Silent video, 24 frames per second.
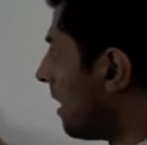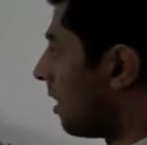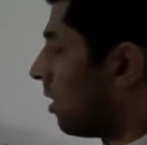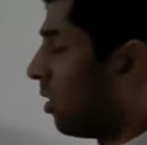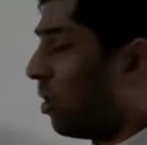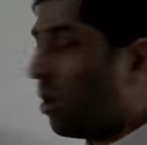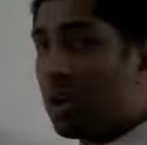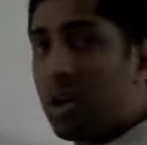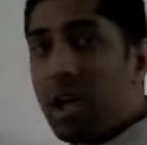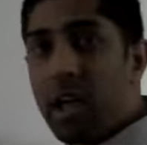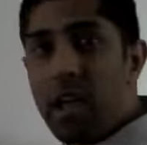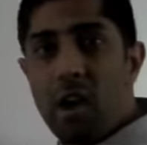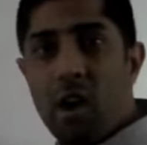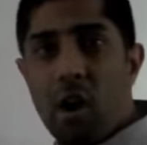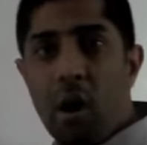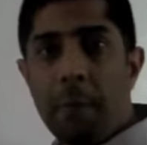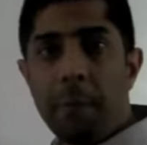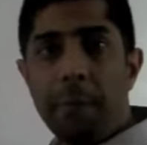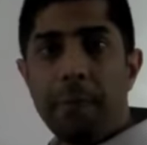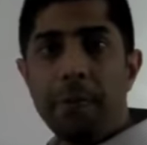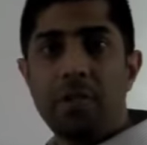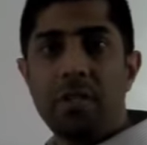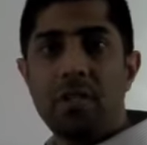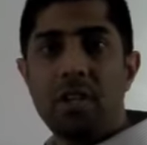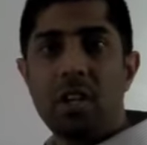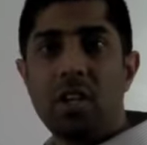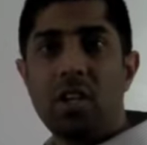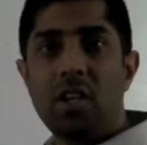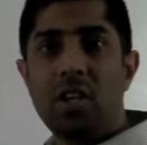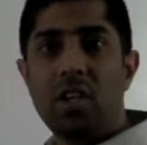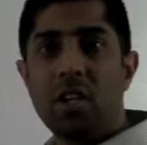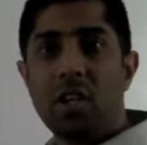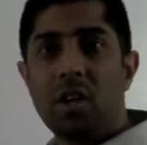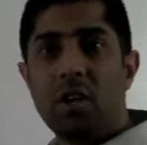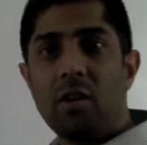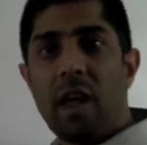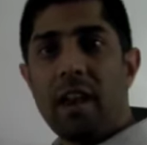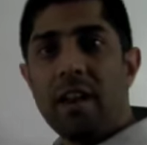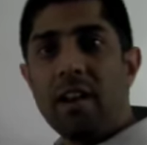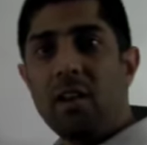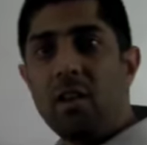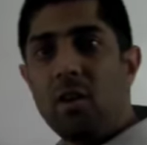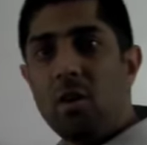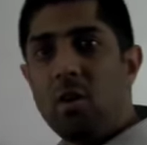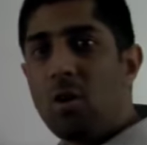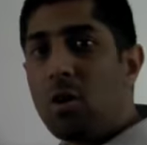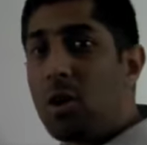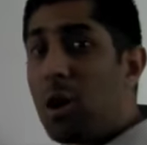Look at your competition. Any
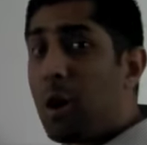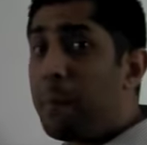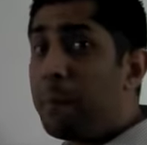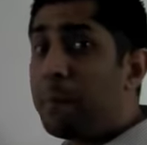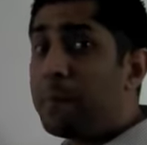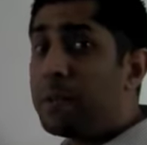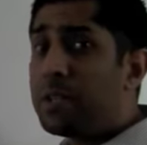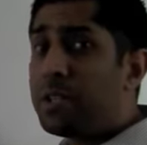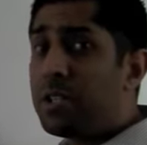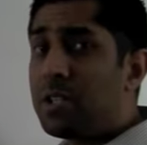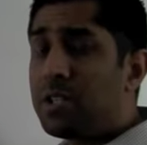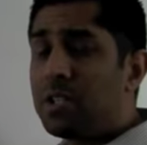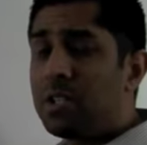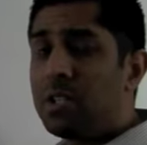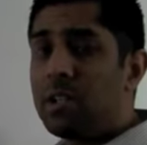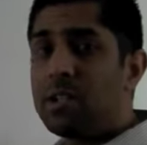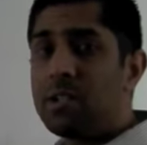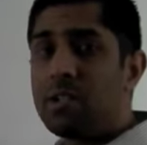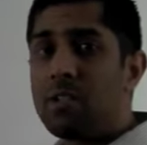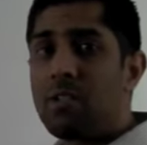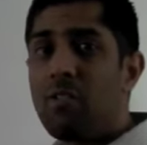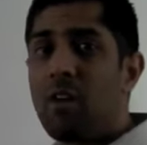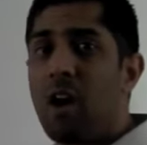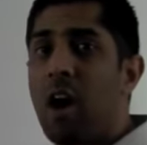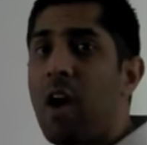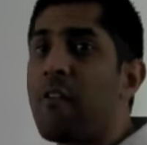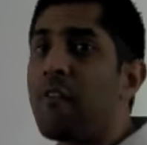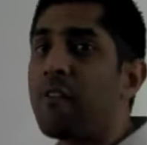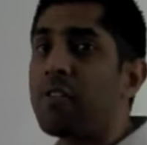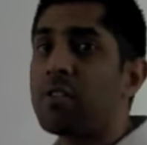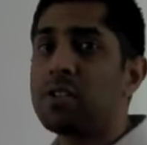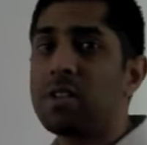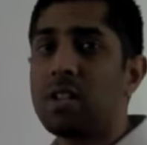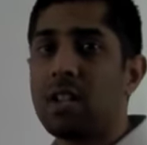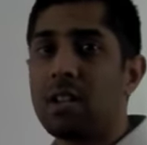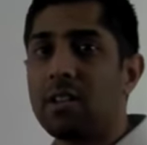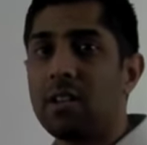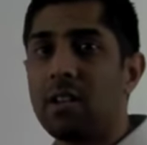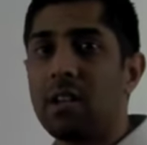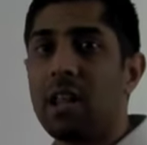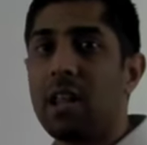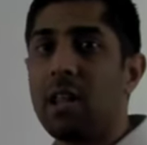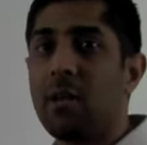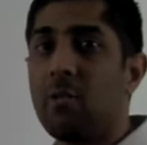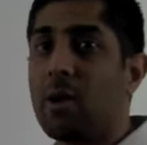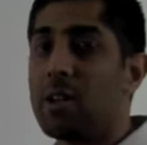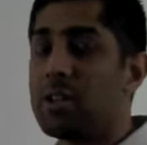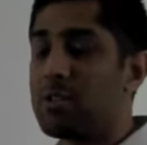new competition that's arrived for certain
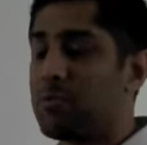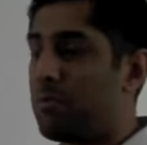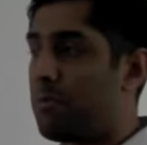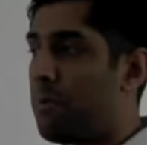keywords.